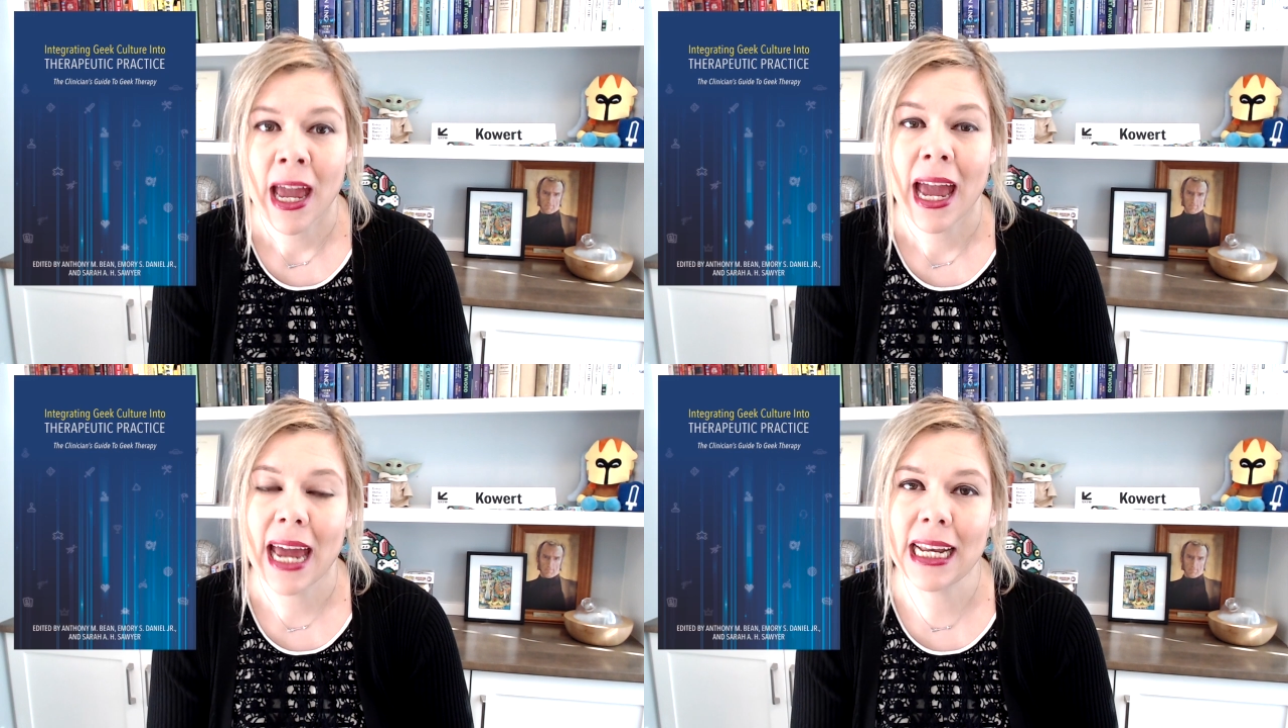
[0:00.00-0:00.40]

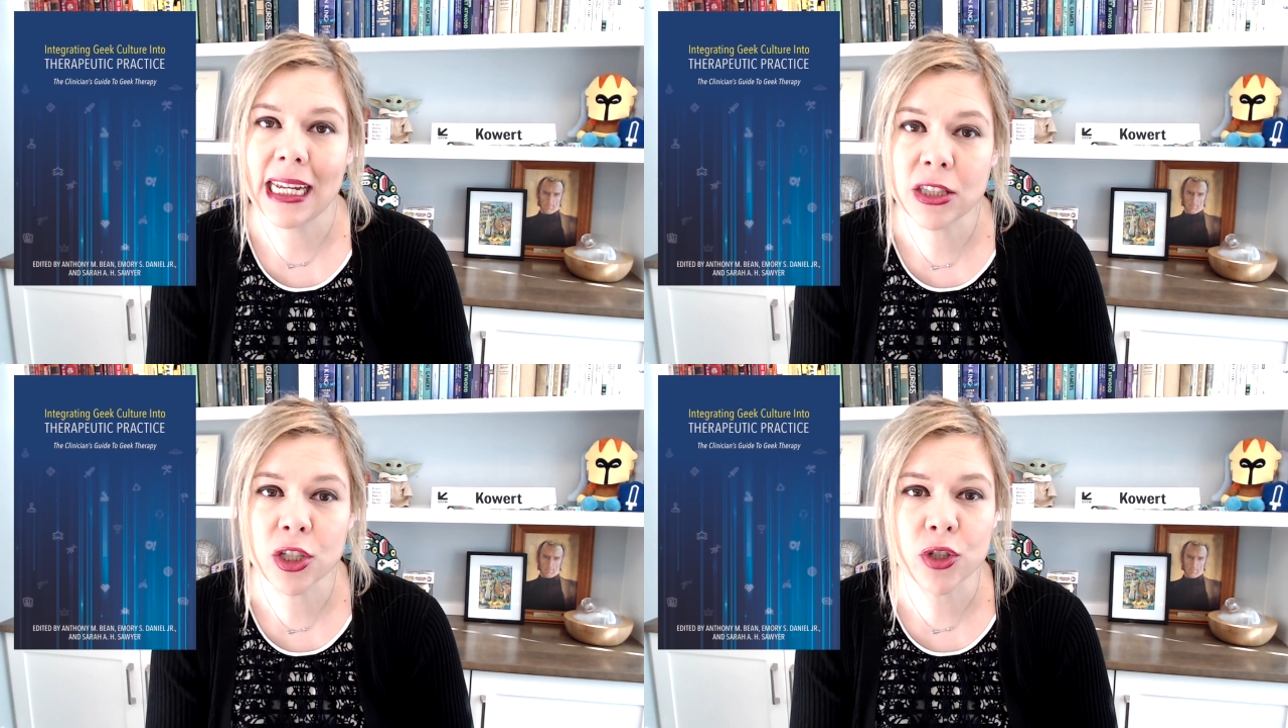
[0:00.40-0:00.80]
and
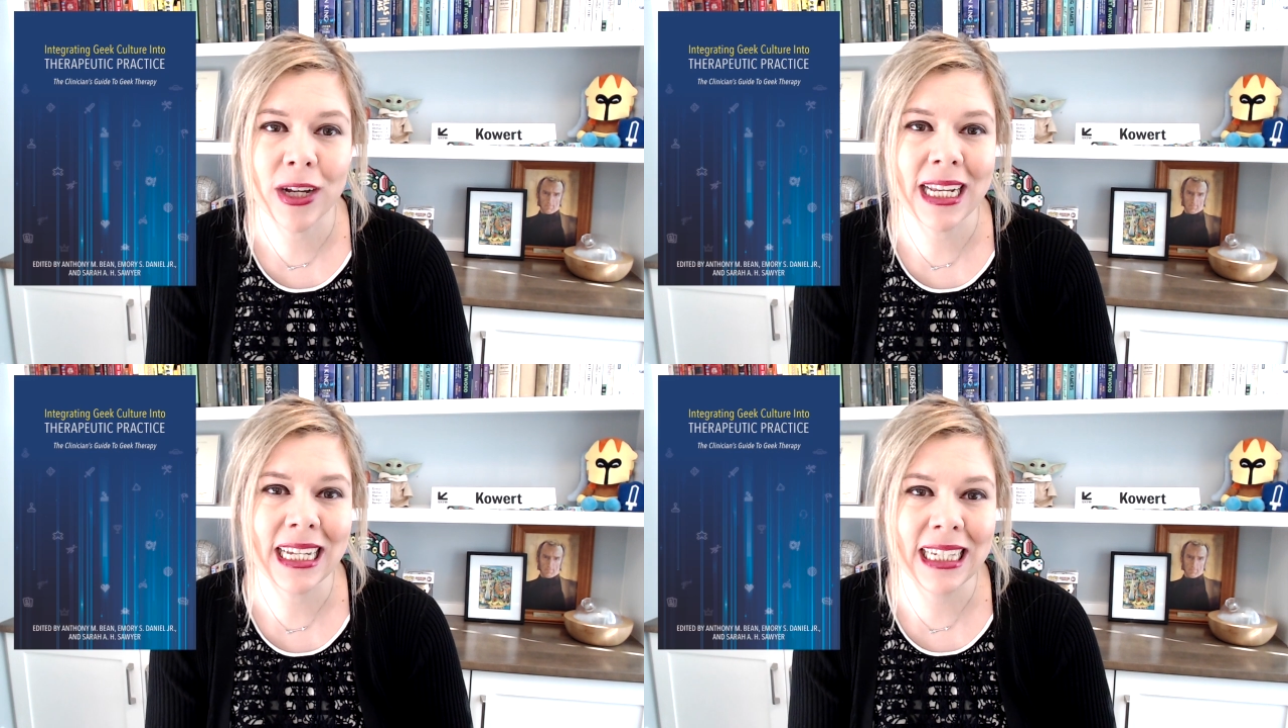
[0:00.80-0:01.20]

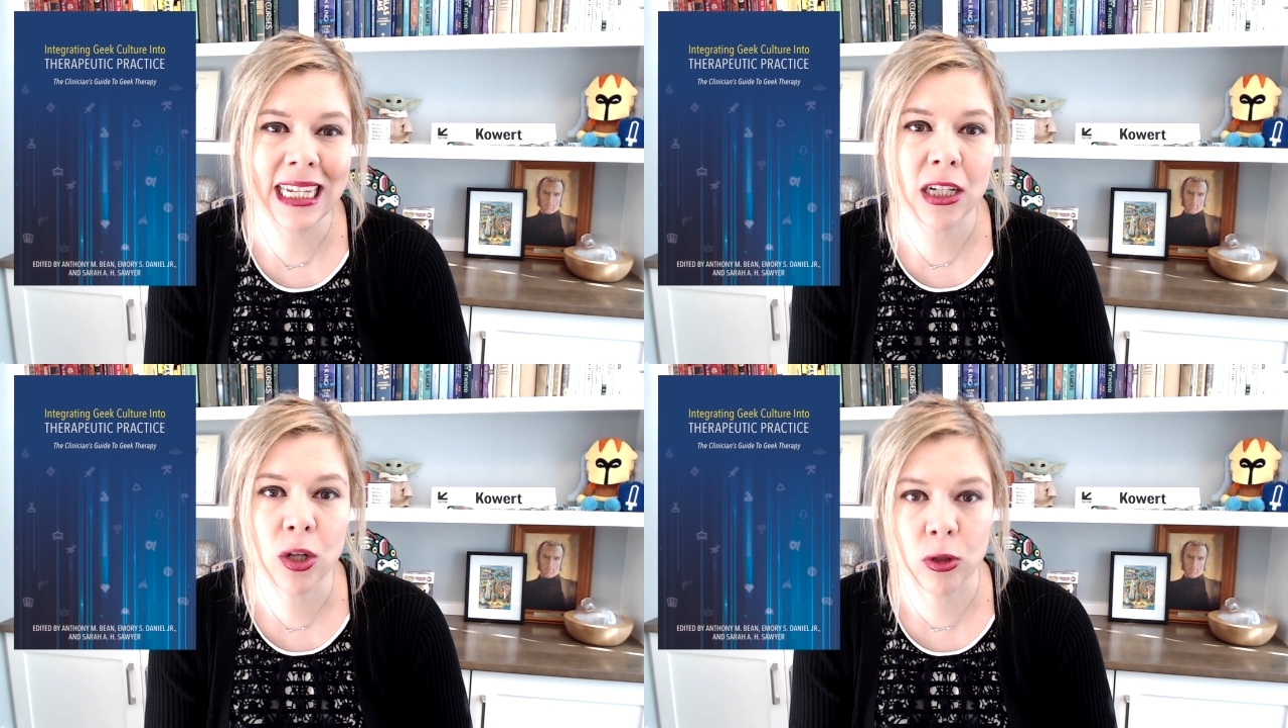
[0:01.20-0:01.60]
Integrating
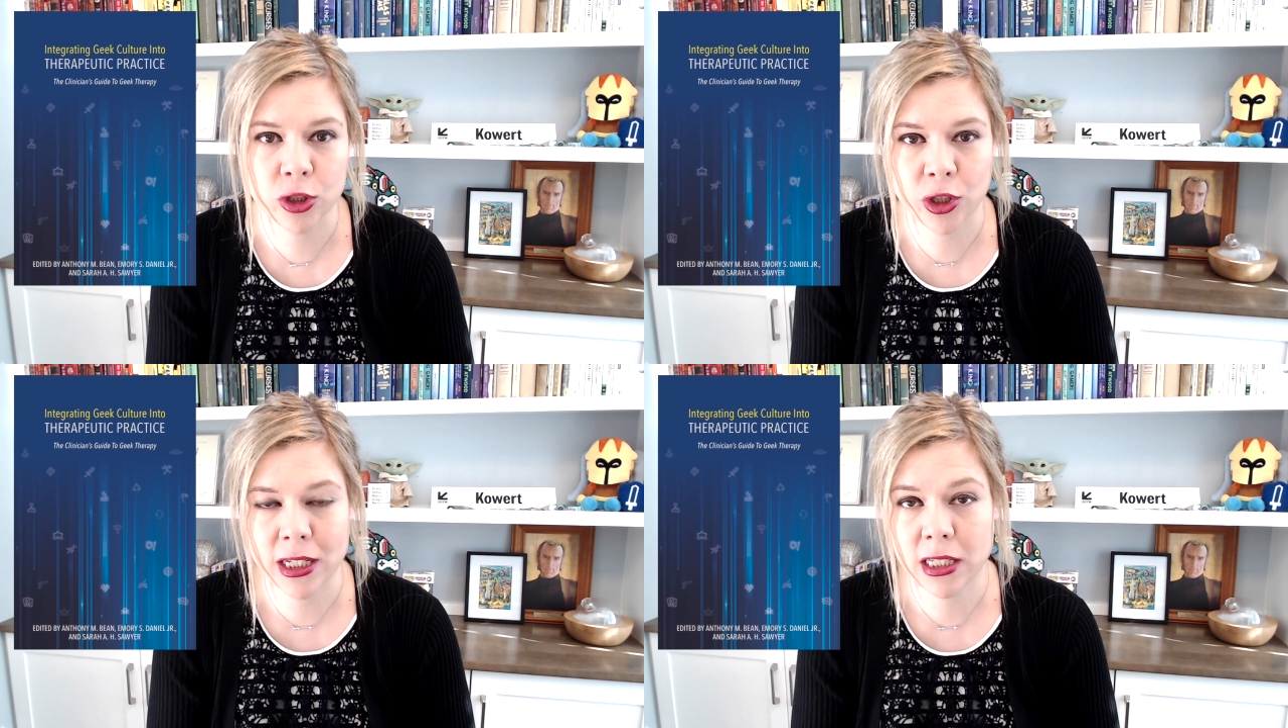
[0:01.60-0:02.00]
Geek
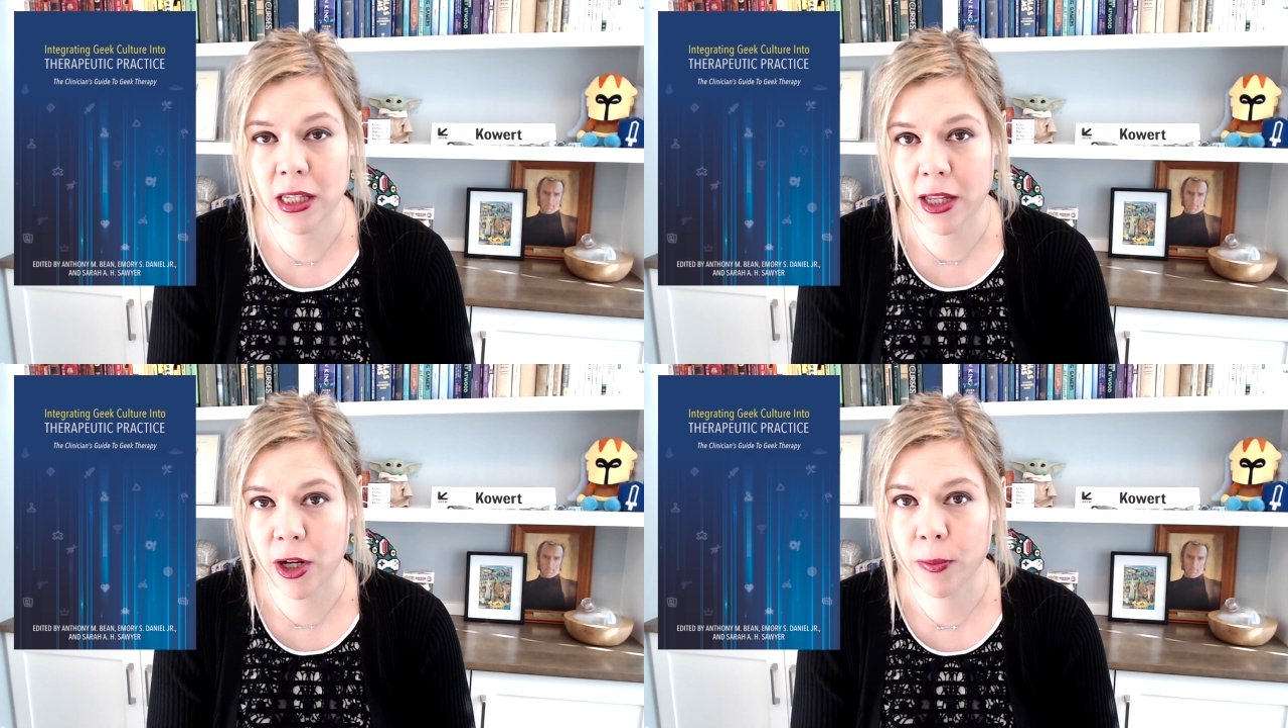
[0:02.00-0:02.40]
Culture into
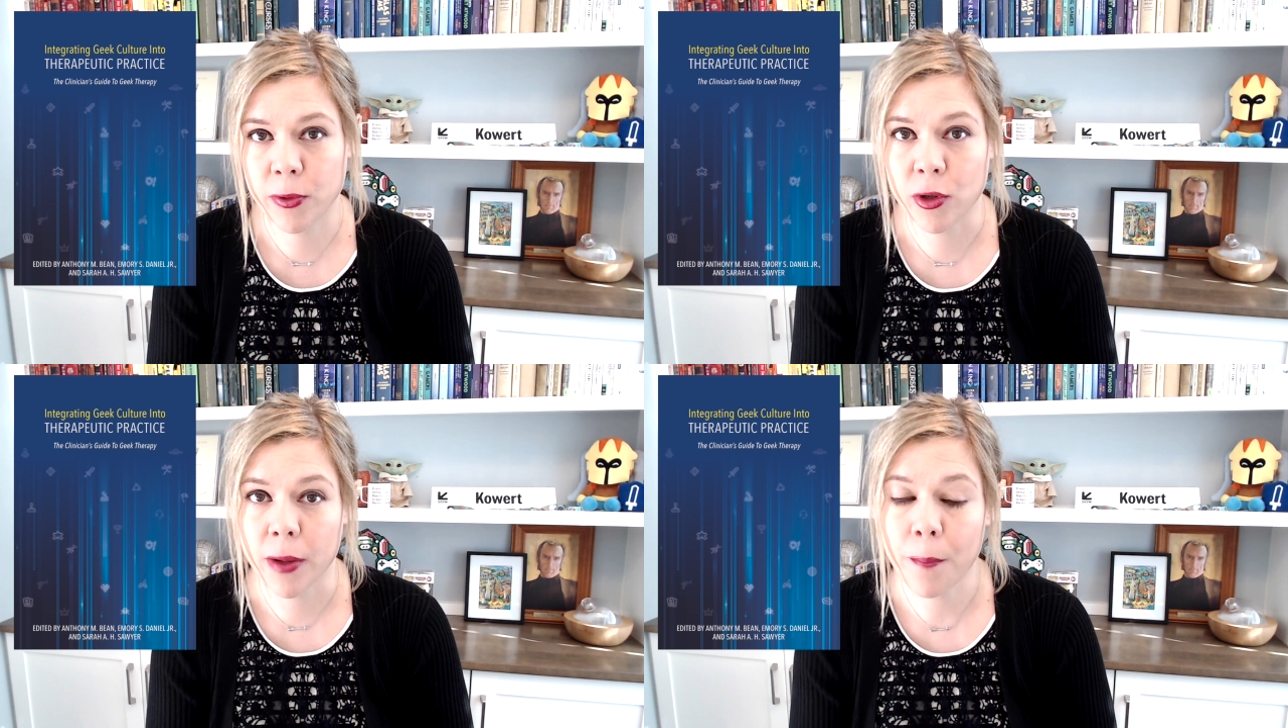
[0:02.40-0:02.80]

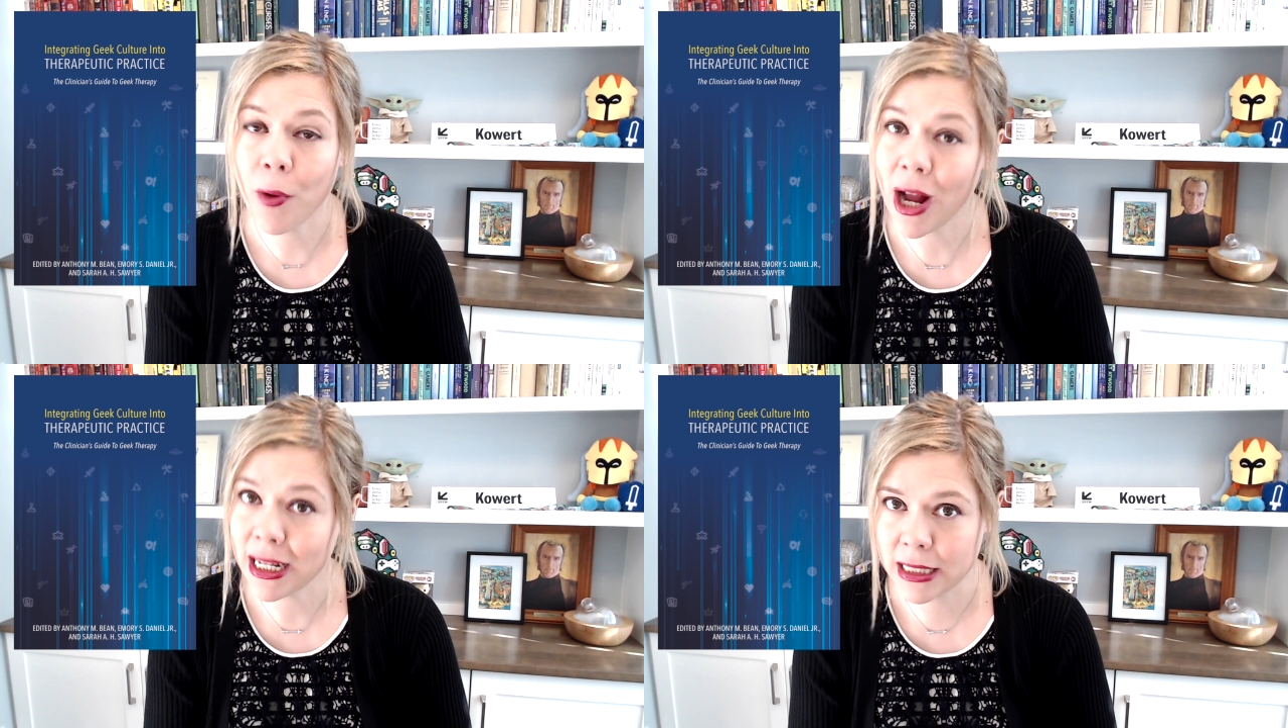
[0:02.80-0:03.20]
Therapeutic
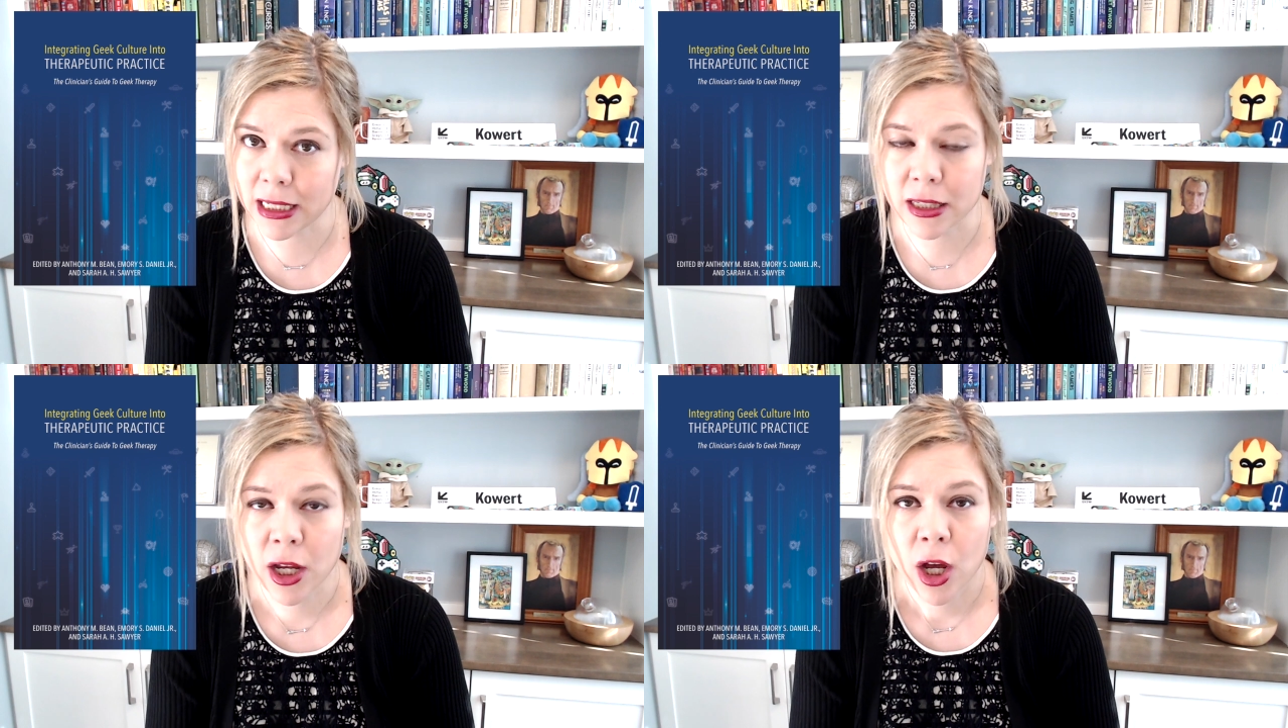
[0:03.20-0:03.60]
Practice,